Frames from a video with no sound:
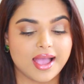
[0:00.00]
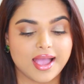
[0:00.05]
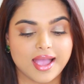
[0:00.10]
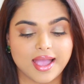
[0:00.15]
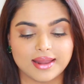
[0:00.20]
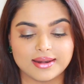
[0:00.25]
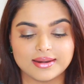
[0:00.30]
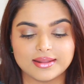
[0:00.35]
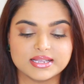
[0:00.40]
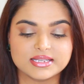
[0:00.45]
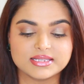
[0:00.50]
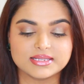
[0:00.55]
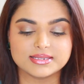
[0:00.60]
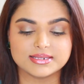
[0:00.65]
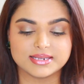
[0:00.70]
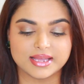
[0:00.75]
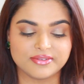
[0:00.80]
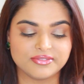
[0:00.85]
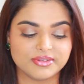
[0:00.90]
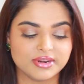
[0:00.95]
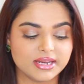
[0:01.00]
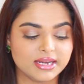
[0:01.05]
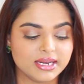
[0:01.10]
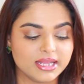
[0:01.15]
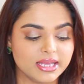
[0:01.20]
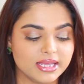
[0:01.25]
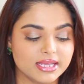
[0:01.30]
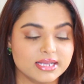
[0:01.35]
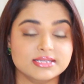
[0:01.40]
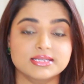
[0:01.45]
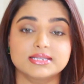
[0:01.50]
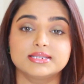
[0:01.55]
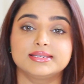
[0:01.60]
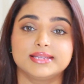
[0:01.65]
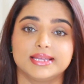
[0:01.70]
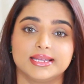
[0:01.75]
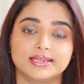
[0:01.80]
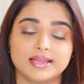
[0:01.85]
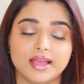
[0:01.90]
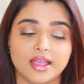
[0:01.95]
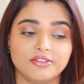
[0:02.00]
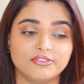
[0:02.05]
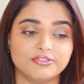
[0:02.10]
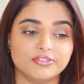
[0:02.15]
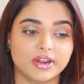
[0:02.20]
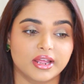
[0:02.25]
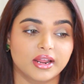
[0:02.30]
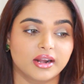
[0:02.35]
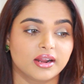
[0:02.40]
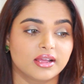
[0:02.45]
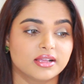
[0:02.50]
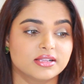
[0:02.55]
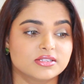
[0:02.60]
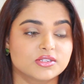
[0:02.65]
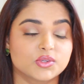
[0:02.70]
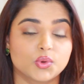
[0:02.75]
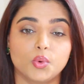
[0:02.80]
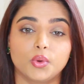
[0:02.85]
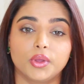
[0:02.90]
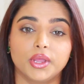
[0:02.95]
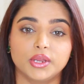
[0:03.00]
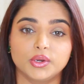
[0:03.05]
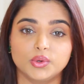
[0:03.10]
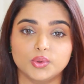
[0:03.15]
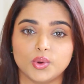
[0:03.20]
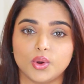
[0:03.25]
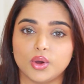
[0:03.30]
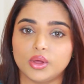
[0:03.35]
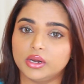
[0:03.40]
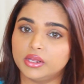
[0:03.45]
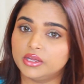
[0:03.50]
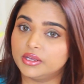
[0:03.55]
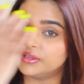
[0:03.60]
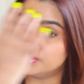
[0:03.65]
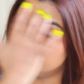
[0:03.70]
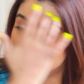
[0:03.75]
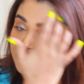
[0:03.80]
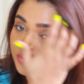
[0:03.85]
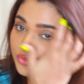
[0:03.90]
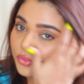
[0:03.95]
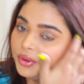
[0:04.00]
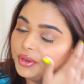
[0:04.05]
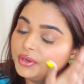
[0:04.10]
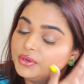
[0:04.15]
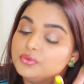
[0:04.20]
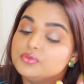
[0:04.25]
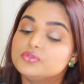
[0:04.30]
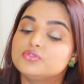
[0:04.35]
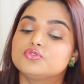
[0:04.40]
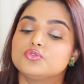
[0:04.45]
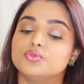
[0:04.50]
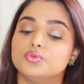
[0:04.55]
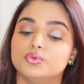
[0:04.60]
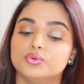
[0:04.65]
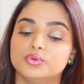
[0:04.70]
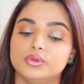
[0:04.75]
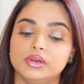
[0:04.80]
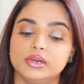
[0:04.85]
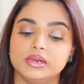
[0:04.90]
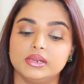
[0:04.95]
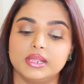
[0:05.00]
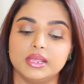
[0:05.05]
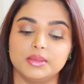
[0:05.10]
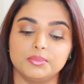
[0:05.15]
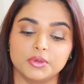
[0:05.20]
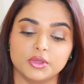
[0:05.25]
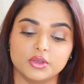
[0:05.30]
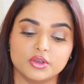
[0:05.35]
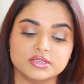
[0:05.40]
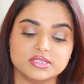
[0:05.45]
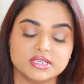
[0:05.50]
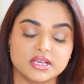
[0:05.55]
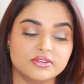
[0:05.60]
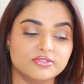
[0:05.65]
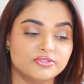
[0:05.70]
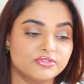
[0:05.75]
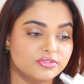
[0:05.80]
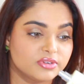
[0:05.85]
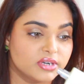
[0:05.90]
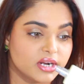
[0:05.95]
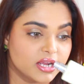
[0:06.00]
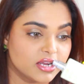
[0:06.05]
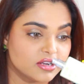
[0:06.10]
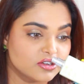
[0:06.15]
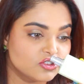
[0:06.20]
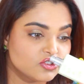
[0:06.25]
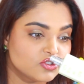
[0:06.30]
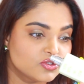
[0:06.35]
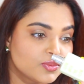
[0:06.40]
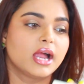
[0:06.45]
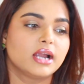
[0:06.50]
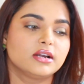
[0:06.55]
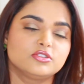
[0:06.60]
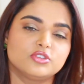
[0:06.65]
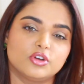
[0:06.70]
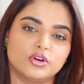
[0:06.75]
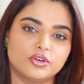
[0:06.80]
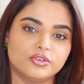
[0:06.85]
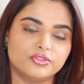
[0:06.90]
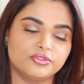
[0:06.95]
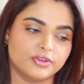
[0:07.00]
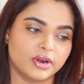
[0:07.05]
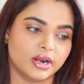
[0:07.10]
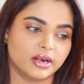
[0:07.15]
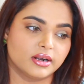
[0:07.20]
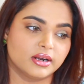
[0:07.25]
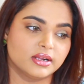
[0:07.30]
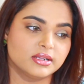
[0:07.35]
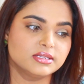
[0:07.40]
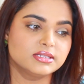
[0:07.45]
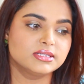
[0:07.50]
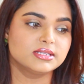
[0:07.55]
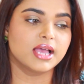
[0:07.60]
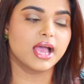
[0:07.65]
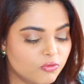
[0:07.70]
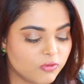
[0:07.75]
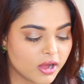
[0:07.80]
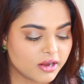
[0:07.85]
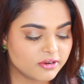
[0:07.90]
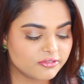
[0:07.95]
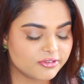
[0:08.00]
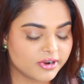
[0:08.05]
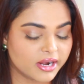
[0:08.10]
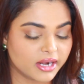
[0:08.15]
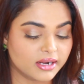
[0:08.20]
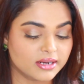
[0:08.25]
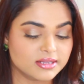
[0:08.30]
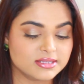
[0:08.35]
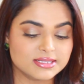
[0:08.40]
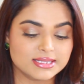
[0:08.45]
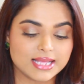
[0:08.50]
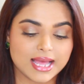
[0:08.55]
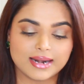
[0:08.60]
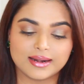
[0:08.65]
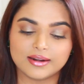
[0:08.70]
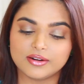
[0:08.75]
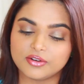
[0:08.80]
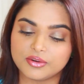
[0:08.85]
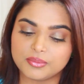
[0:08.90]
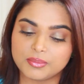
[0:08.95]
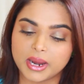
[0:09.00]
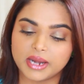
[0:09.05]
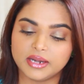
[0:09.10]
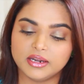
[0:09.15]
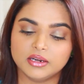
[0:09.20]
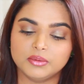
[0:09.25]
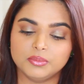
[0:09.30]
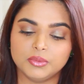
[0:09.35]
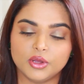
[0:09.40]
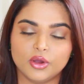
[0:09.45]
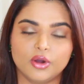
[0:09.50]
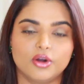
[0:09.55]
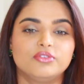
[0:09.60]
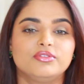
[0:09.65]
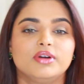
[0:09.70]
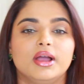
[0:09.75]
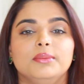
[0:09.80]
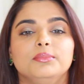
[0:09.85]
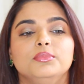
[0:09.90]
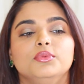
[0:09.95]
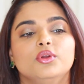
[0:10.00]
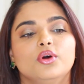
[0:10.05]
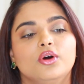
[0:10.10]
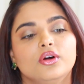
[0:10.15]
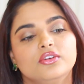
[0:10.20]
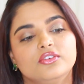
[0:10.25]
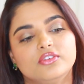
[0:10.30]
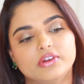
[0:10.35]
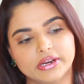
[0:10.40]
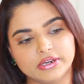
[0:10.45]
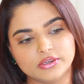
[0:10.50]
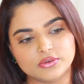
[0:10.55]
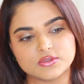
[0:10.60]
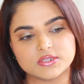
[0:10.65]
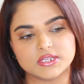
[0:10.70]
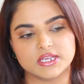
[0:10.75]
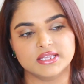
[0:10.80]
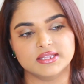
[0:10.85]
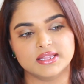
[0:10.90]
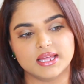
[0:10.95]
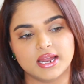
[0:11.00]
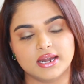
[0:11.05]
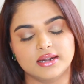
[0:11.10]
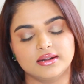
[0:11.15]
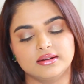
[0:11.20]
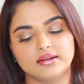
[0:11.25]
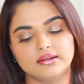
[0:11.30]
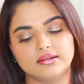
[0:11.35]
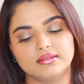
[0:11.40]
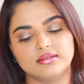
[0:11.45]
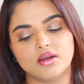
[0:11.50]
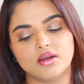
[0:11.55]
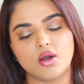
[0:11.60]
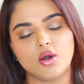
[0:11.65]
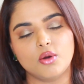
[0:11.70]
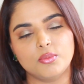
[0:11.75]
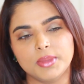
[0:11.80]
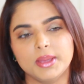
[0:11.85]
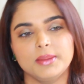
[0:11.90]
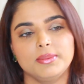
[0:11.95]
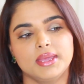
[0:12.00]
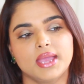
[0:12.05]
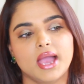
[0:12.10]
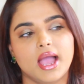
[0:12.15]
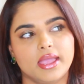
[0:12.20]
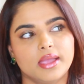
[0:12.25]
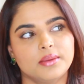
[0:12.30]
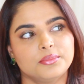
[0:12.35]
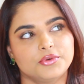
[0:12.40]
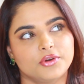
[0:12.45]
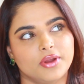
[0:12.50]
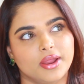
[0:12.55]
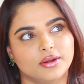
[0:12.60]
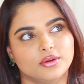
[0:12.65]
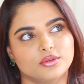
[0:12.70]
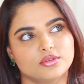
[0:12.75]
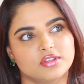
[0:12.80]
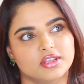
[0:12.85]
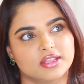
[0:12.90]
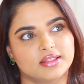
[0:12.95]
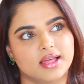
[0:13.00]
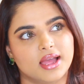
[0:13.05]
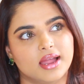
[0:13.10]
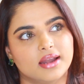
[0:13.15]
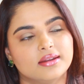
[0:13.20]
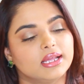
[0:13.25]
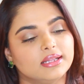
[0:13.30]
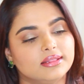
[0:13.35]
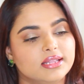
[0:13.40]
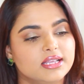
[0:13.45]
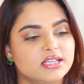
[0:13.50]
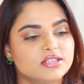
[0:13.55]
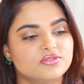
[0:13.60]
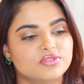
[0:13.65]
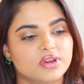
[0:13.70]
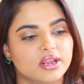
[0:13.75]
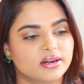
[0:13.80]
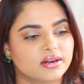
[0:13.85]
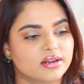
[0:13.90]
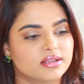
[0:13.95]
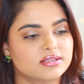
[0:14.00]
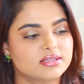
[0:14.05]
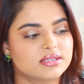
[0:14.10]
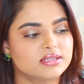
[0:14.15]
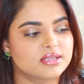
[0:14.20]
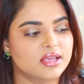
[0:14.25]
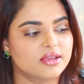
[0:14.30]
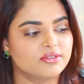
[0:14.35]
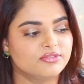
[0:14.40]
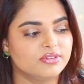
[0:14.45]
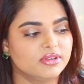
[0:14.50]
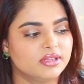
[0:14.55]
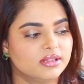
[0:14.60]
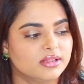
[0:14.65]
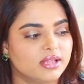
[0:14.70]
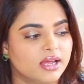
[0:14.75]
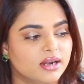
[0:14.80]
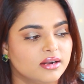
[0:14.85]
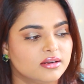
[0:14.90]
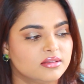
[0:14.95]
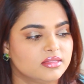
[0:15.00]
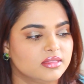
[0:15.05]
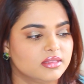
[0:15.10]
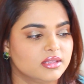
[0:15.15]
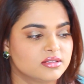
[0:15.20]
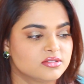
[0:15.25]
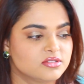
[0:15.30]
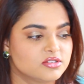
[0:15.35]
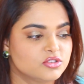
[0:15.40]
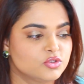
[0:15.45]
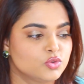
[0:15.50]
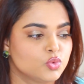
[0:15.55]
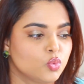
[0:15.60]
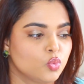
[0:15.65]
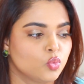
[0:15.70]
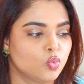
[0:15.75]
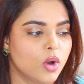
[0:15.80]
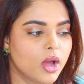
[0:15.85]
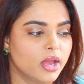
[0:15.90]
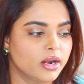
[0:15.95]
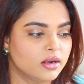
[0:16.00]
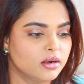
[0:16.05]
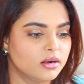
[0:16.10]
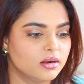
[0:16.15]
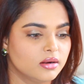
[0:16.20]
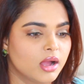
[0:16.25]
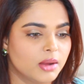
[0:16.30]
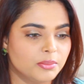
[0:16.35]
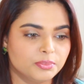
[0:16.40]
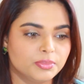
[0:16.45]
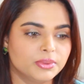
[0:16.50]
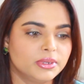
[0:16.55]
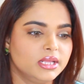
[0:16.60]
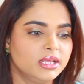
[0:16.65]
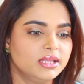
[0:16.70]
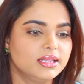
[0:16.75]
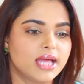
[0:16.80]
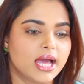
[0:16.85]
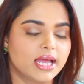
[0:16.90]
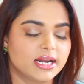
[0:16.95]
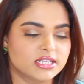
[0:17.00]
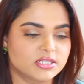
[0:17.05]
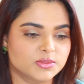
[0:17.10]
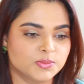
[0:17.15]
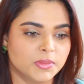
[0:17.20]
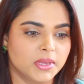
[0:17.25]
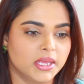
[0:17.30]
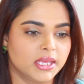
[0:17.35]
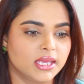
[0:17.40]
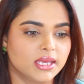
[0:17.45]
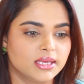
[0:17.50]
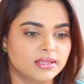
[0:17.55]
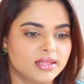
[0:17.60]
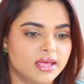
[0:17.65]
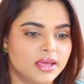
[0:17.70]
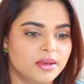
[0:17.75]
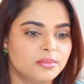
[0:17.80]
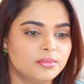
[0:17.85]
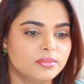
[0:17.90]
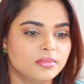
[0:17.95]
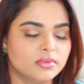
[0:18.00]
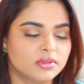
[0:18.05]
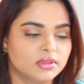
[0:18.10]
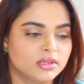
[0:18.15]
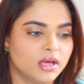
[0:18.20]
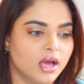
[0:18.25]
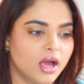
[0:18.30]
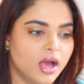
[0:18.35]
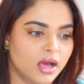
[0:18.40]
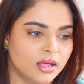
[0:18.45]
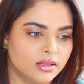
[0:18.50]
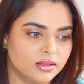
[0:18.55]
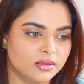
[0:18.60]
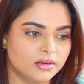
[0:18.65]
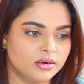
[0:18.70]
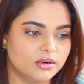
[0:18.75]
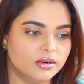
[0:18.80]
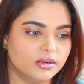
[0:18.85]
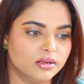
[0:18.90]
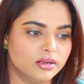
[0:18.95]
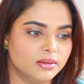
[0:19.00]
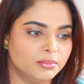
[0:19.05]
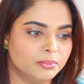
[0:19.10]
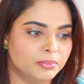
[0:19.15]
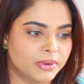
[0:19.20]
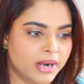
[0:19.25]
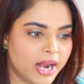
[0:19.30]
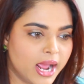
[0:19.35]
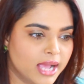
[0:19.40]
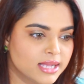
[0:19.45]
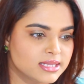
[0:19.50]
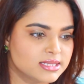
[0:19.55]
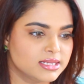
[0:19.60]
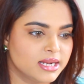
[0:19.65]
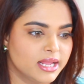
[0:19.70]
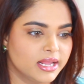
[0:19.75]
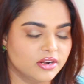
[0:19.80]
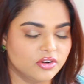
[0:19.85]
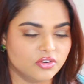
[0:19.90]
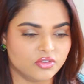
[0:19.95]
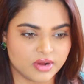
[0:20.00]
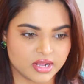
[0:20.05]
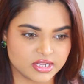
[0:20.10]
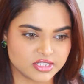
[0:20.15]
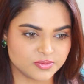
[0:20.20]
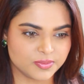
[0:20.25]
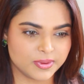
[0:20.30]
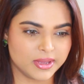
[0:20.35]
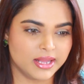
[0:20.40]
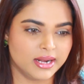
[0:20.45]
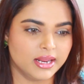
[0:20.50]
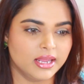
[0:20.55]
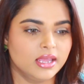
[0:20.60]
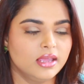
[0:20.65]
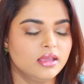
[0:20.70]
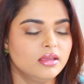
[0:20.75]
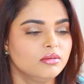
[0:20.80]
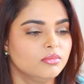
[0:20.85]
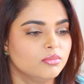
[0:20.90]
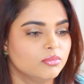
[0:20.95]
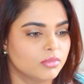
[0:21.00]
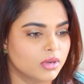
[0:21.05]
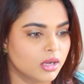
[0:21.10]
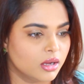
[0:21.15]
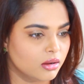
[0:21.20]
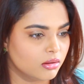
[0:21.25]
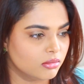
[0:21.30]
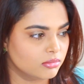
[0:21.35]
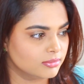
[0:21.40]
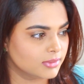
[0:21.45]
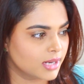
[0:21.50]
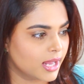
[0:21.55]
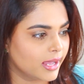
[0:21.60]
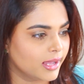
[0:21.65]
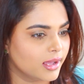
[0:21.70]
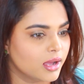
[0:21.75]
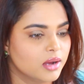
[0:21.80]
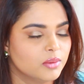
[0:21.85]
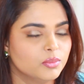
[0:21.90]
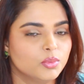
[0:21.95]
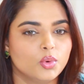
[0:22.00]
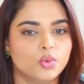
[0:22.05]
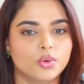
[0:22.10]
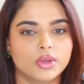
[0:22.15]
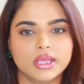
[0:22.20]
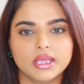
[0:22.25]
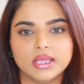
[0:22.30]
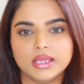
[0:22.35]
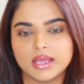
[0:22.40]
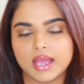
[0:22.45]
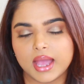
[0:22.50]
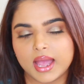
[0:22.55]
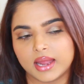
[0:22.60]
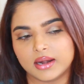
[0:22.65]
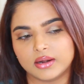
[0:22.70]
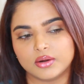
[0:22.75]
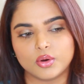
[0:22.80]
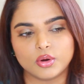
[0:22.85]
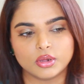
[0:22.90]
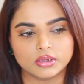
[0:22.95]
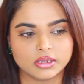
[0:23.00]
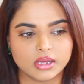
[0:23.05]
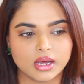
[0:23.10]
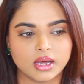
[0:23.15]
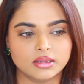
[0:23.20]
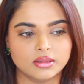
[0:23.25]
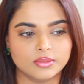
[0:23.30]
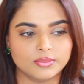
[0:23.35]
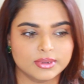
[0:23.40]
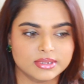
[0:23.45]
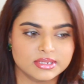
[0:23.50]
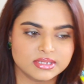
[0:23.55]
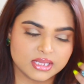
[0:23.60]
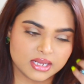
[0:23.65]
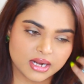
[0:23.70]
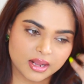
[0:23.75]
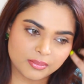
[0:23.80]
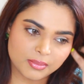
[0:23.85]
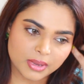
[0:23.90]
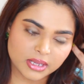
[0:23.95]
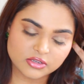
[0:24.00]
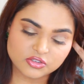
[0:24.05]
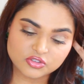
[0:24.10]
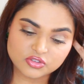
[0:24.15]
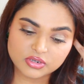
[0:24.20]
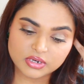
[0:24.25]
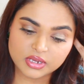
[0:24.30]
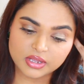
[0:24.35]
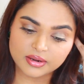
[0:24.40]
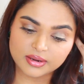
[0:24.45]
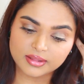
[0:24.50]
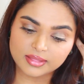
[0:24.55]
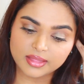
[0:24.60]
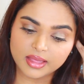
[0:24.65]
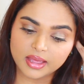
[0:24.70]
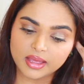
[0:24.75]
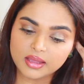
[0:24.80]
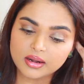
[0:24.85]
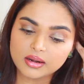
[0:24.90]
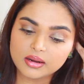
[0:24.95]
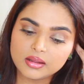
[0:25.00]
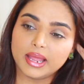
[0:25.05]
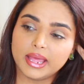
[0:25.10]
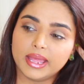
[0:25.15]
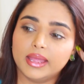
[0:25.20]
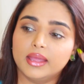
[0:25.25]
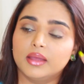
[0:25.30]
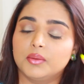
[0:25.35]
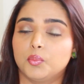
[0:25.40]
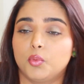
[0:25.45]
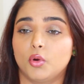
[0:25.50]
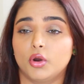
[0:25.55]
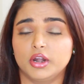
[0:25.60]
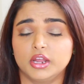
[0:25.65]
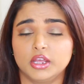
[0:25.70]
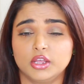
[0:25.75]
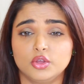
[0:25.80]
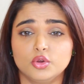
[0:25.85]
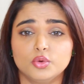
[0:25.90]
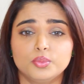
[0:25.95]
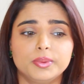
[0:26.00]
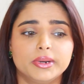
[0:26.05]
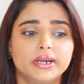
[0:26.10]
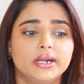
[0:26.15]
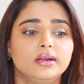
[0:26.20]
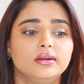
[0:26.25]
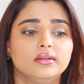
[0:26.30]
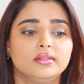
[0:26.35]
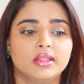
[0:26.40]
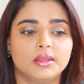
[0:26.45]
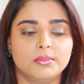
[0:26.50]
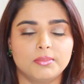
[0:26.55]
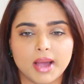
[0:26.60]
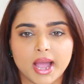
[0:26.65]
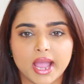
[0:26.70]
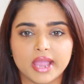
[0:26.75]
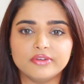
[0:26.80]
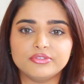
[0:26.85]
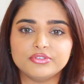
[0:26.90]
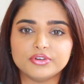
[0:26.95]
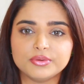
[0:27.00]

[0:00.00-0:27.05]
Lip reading: and this definitely is a daytime fragrance, going to college, going to school, keeping yourself fresh, that sort of fragrance. One fragrance that it reminded me of, I'm not trying to say that, or maybe I am trying to say that these fragrances, I feel that there's just one company that is making them. The other brands like Dressberry, Nika Moi, and all the other ones that I mentioned here and there, like Body Cupid, they buy